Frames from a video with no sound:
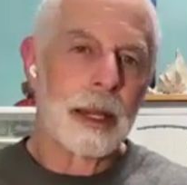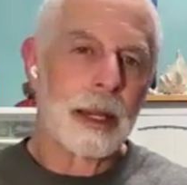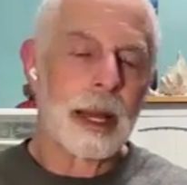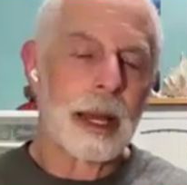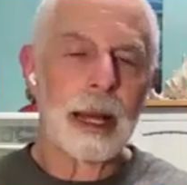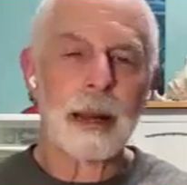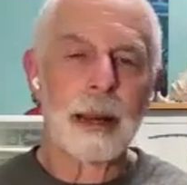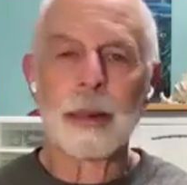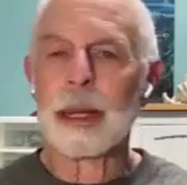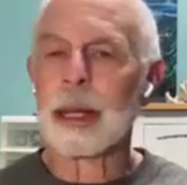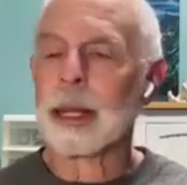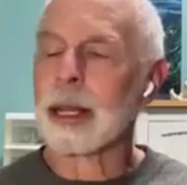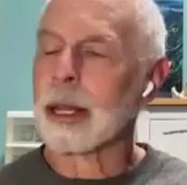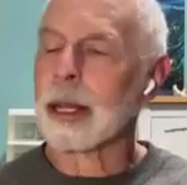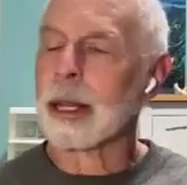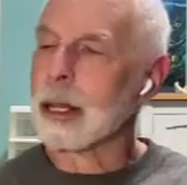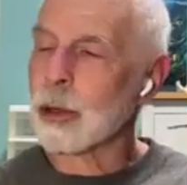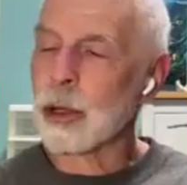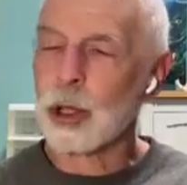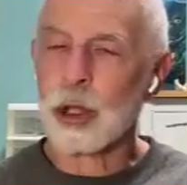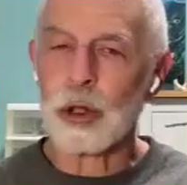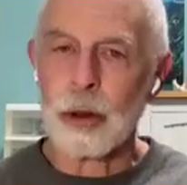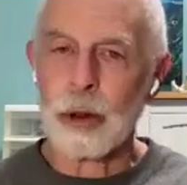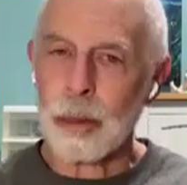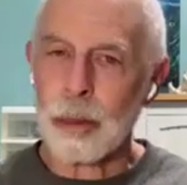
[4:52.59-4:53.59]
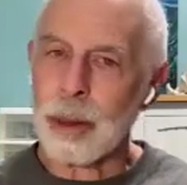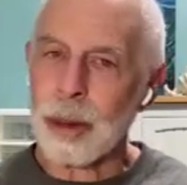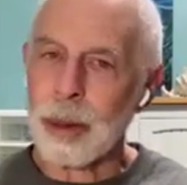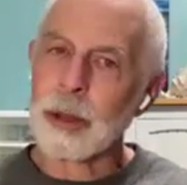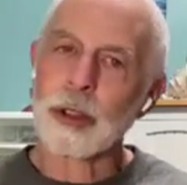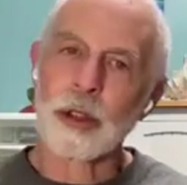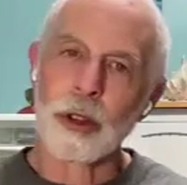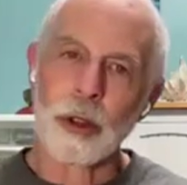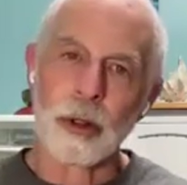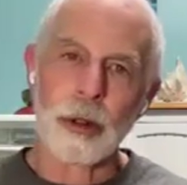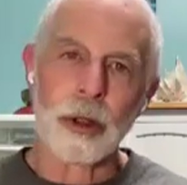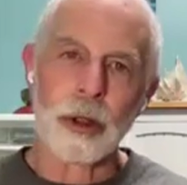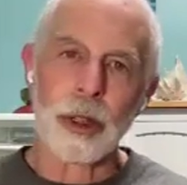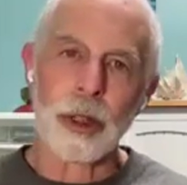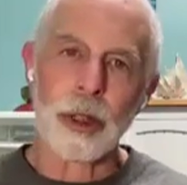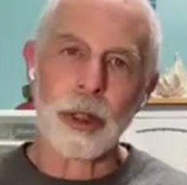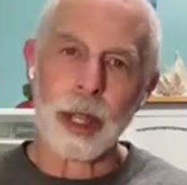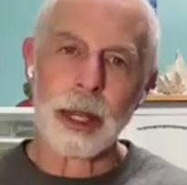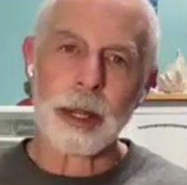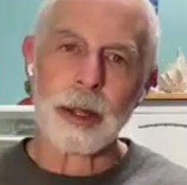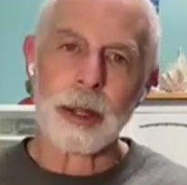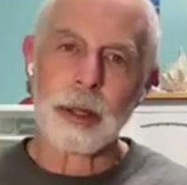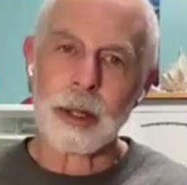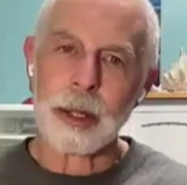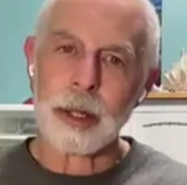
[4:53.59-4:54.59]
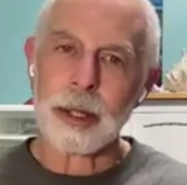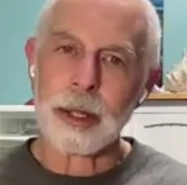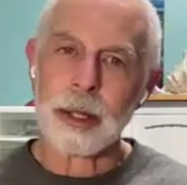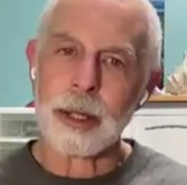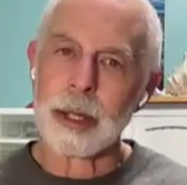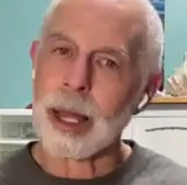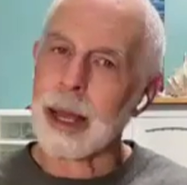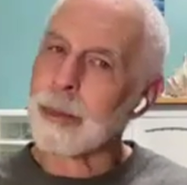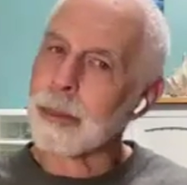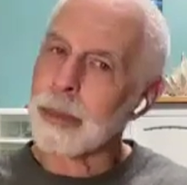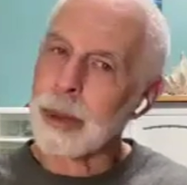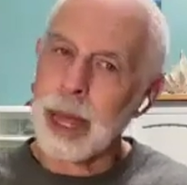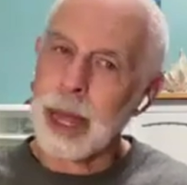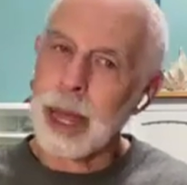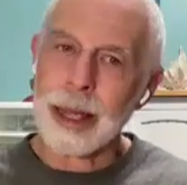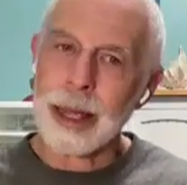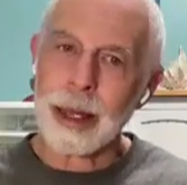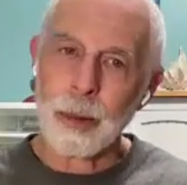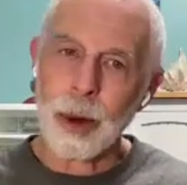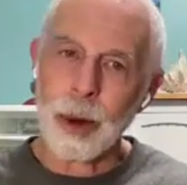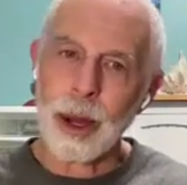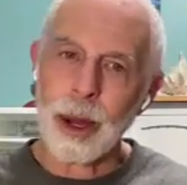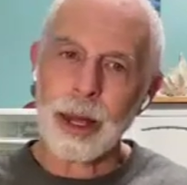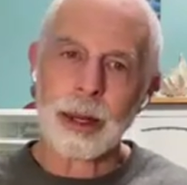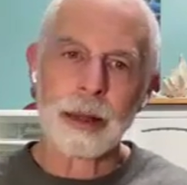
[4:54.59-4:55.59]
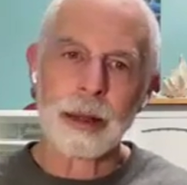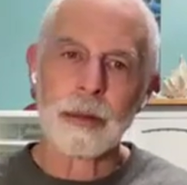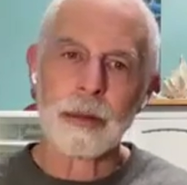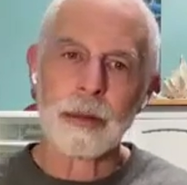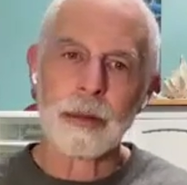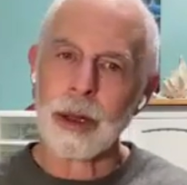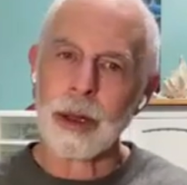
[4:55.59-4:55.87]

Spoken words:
you got to be a little looser about certain things. It's not black and white.